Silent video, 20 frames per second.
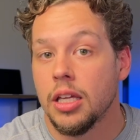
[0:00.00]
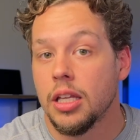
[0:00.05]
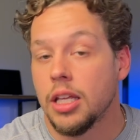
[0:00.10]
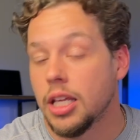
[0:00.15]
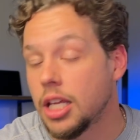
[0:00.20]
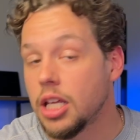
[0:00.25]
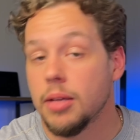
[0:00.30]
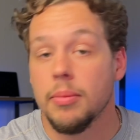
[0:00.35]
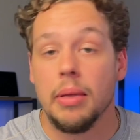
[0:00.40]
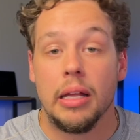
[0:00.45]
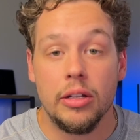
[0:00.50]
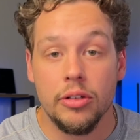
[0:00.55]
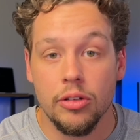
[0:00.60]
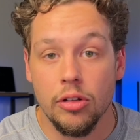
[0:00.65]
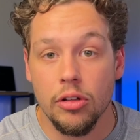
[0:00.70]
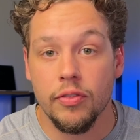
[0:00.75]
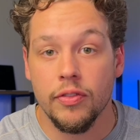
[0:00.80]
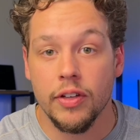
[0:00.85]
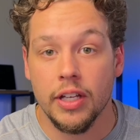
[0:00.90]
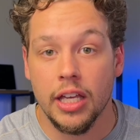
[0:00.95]
email
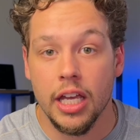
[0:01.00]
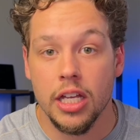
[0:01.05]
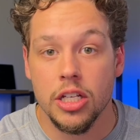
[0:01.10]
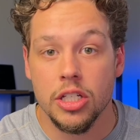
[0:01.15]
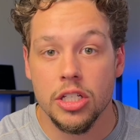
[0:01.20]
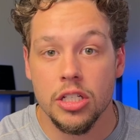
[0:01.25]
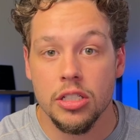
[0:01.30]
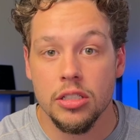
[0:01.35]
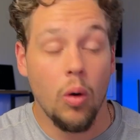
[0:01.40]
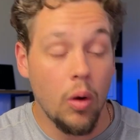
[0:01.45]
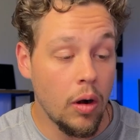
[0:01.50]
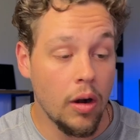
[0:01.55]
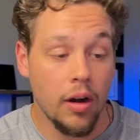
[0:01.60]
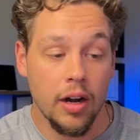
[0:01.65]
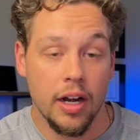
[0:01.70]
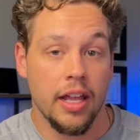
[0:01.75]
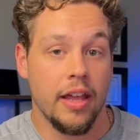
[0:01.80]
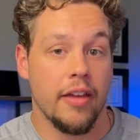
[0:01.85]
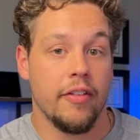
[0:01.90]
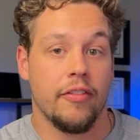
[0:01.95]
notification, or
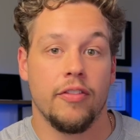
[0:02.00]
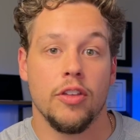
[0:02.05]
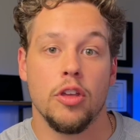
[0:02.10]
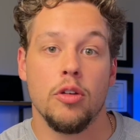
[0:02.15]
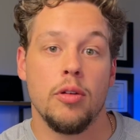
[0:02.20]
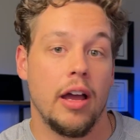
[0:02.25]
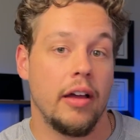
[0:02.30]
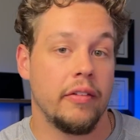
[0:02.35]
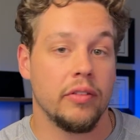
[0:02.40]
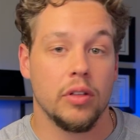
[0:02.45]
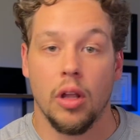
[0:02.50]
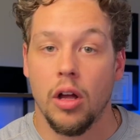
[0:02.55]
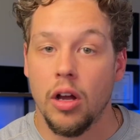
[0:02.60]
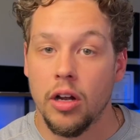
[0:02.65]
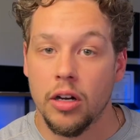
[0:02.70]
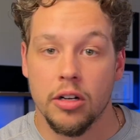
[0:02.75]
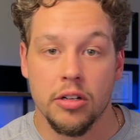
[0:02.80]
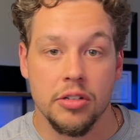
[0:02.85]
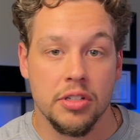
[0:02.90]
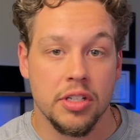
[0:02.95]
if you have
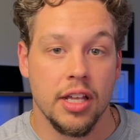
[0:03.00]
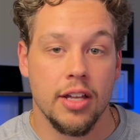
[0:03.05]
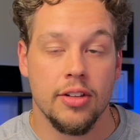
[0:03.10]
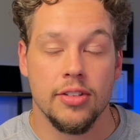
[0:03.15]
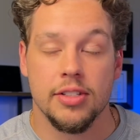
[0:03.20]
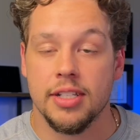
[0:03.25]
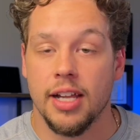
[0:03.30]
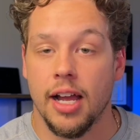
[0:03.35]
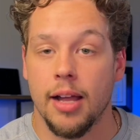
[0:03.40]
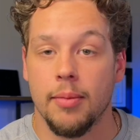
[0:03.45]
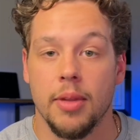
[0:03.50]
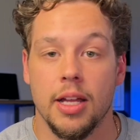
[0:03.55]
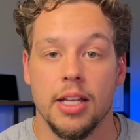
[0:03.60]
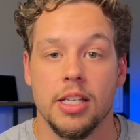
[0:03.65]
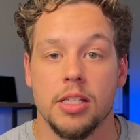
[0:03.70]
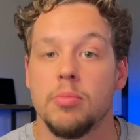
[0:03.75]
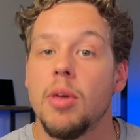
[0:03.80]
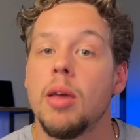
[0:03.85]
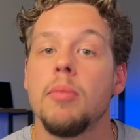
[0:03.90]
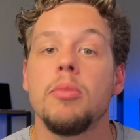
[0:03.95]
longer sales
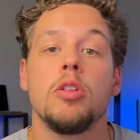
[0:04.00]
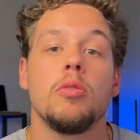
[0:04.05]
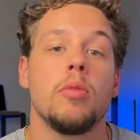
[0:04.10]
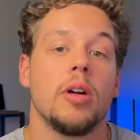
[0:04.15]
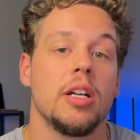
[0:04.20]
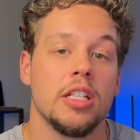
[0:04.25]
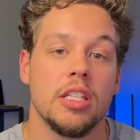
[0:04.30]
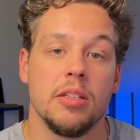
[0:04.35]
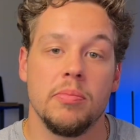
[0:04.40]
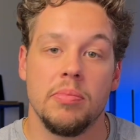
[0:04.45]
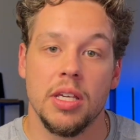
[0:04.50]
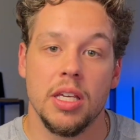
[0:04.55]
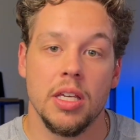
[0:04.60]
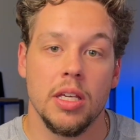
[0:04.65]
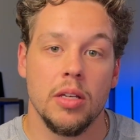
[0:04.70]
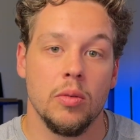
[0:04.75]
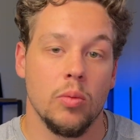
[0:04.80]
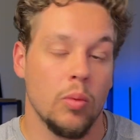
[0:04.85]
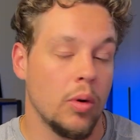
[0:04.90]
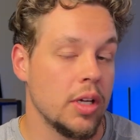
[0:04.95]
timelines, maybe you want it to
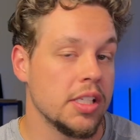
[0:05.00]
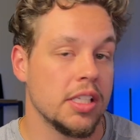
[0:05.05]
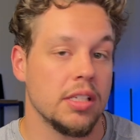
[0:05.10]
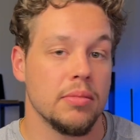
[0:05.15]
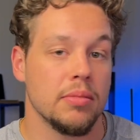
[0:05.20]
be once a